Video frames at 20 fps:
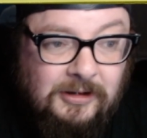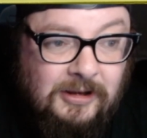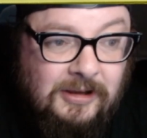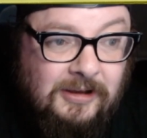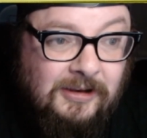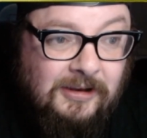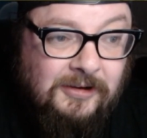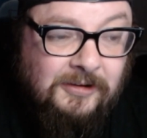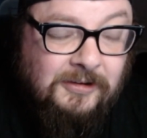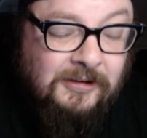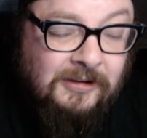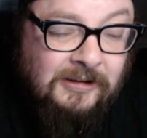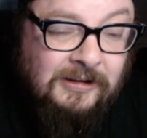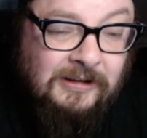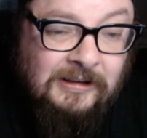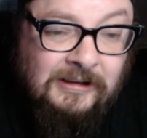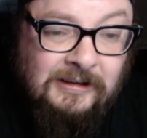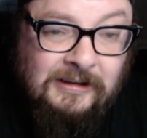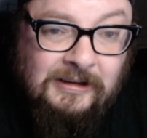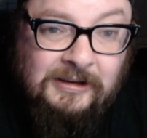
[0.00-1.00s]
you know,
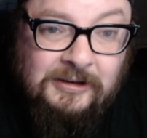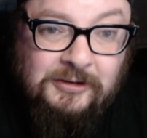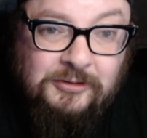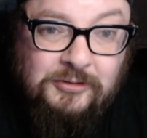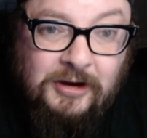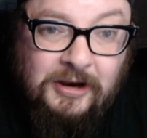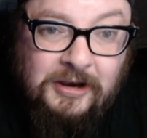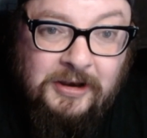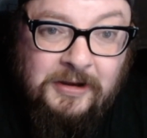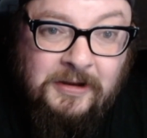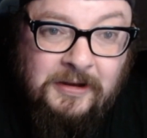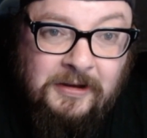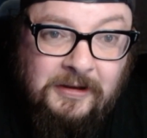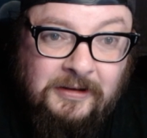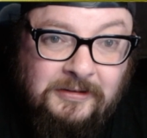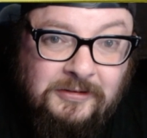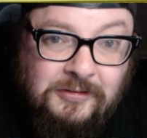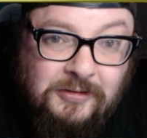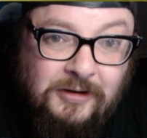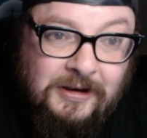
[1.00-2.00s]
try
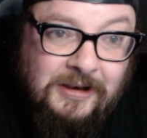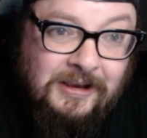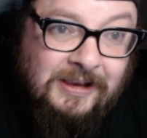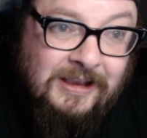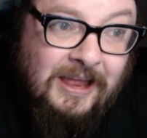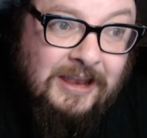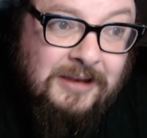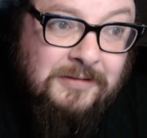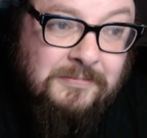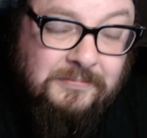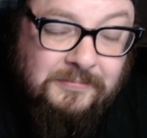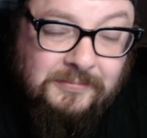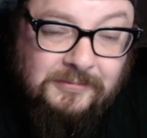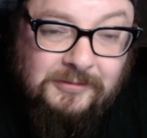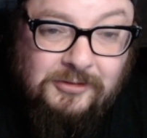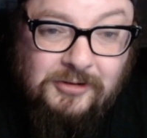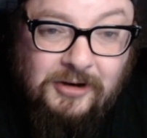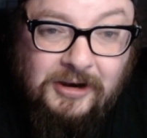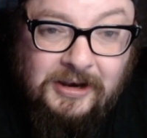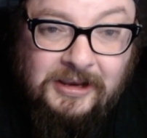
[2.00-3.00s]
to get
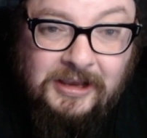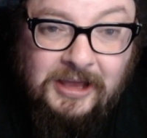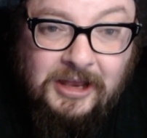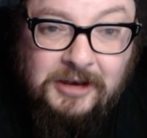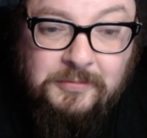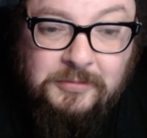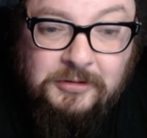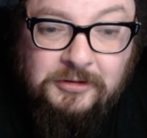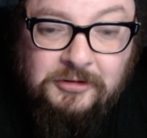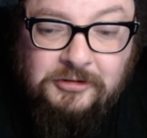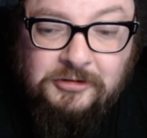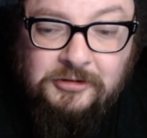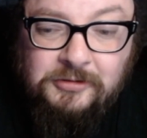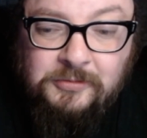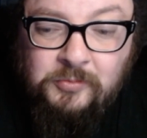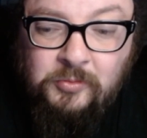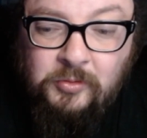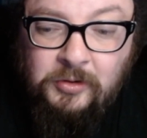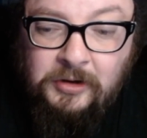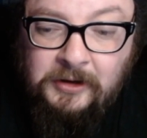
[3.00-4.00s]
him in
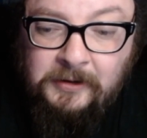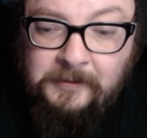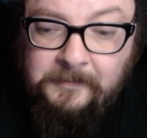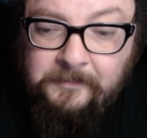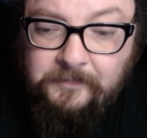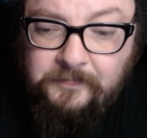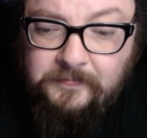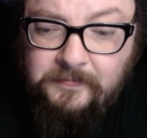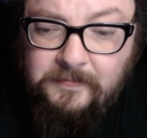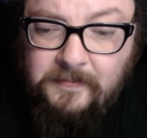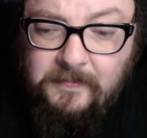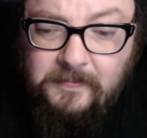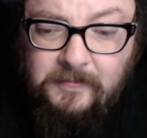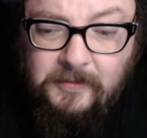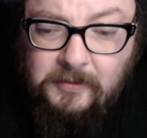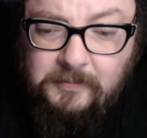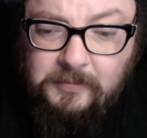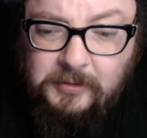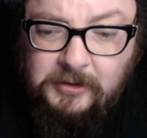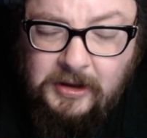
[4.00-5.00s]
some way.
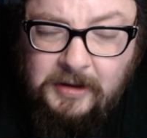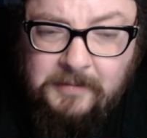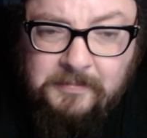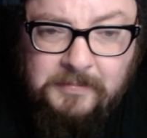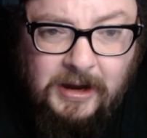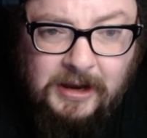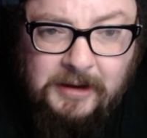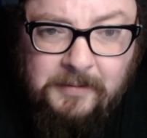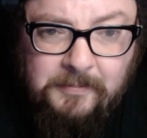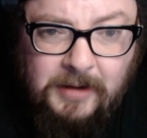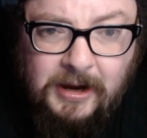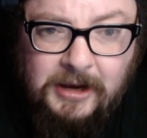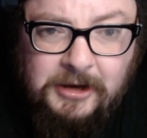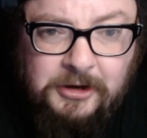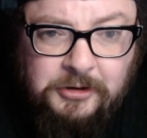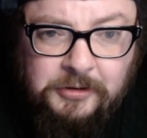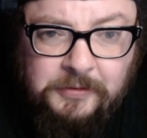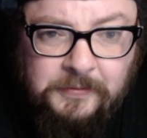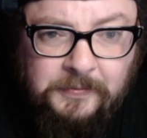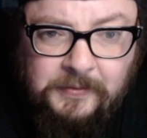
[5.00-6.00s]
But yeah, my
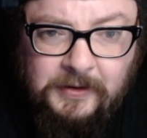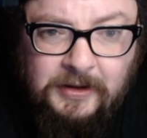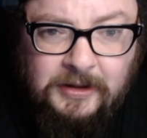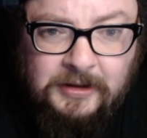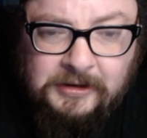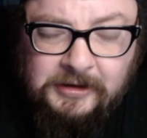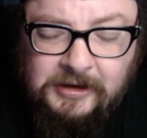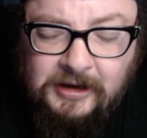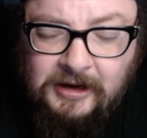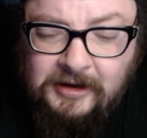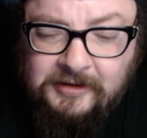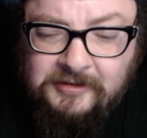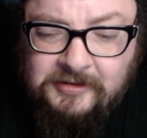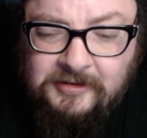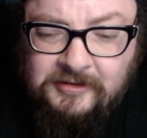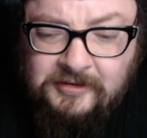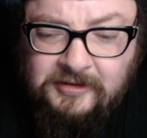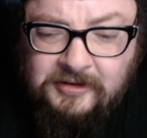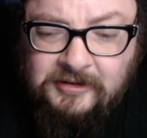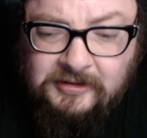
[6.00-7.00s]
good feeling, guys,
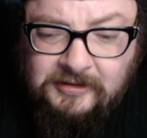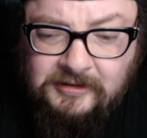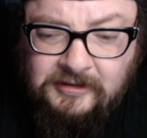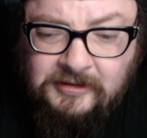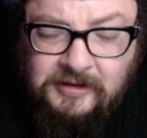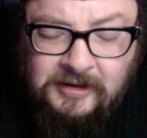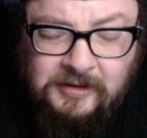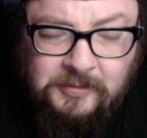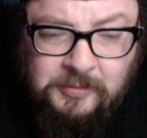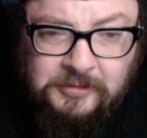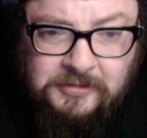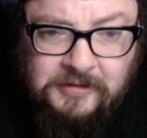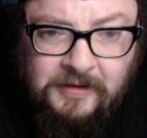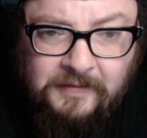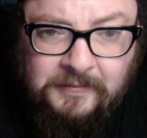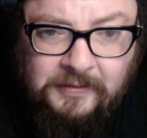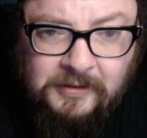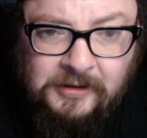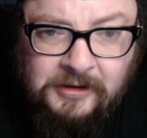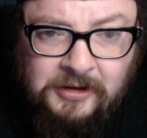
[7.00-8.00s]
is that they were
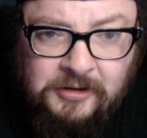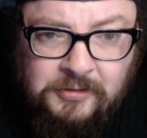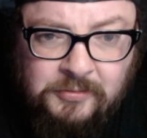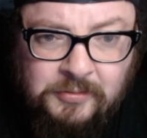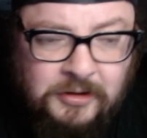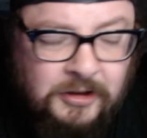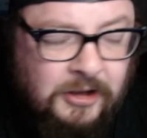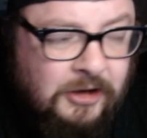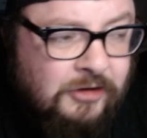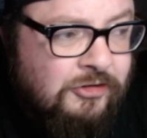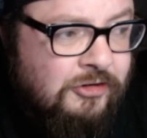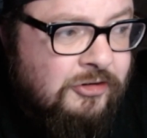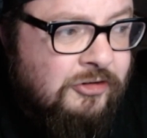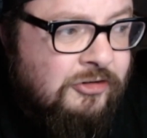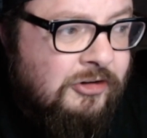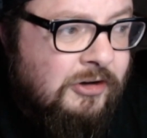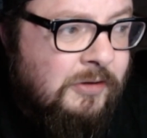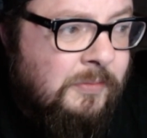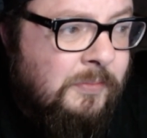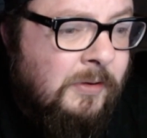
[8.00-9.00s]
definitely in a
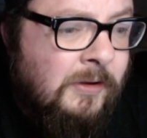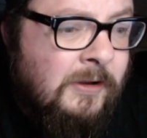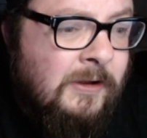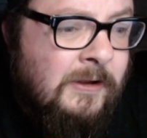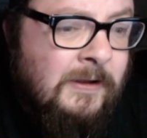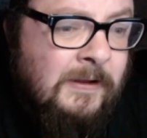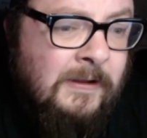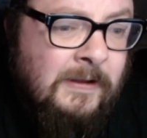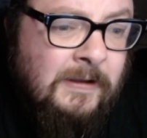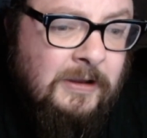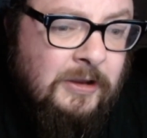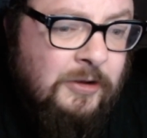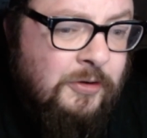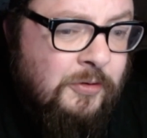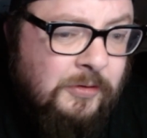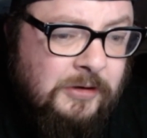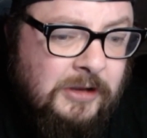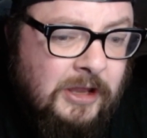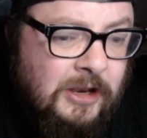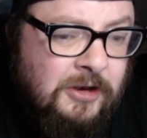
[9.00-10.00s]
relationship. You
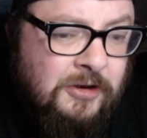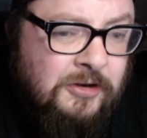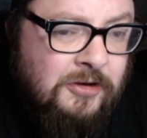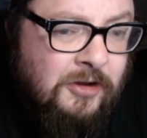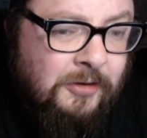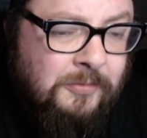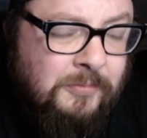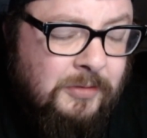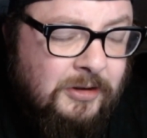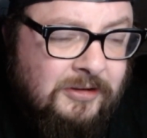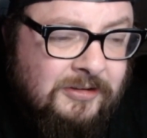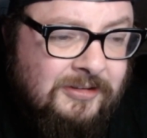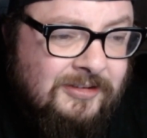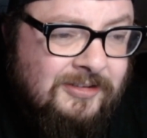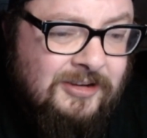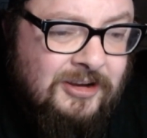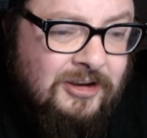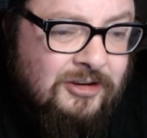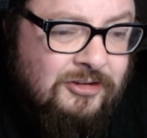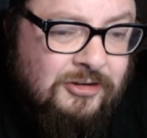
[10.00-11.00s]
don't get a
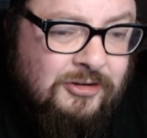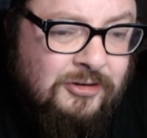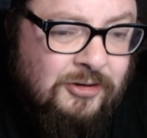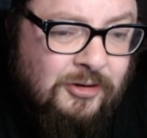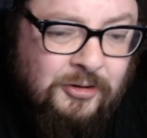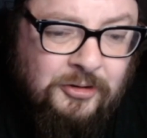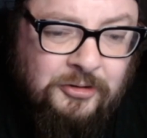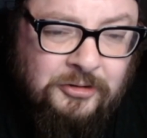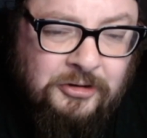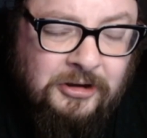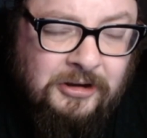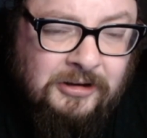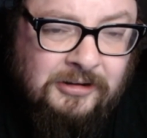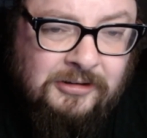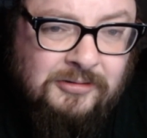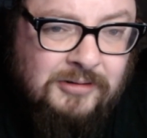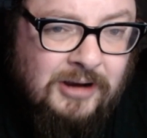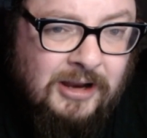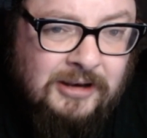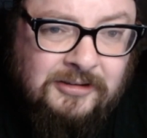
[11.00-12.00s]
non-molestation order
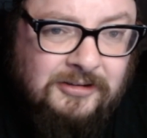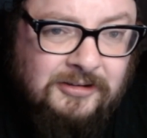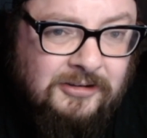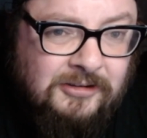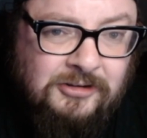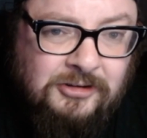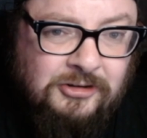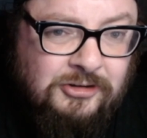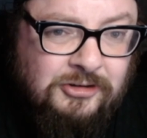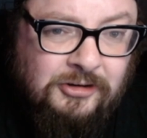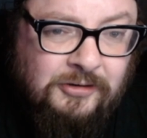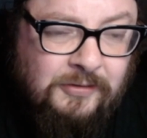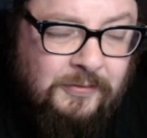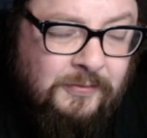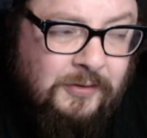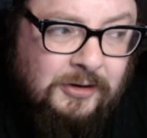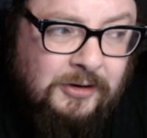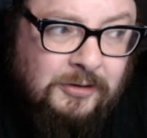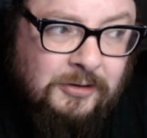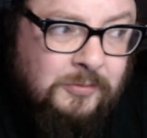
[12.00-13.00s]
granted. You just
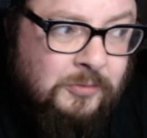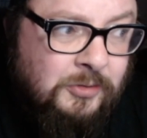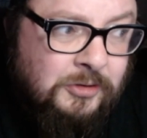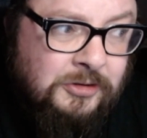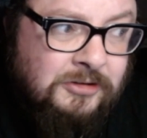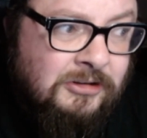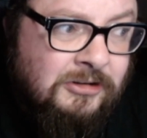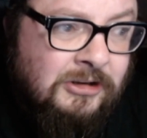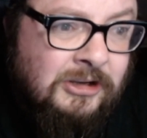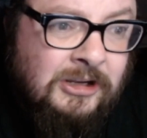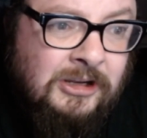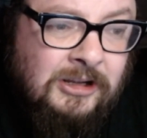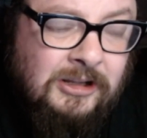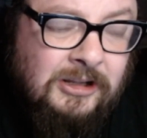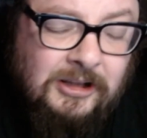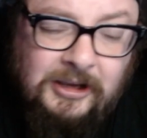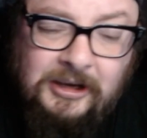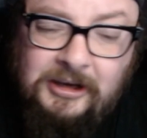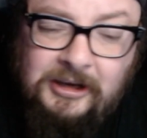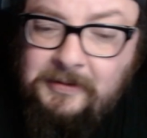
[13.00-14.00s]
fucking wouldn't.
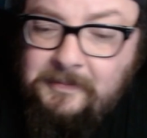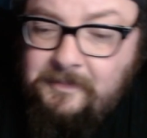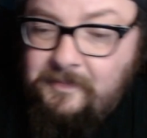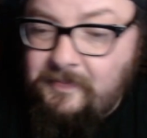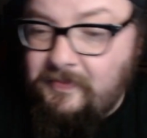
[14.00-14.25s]
Like,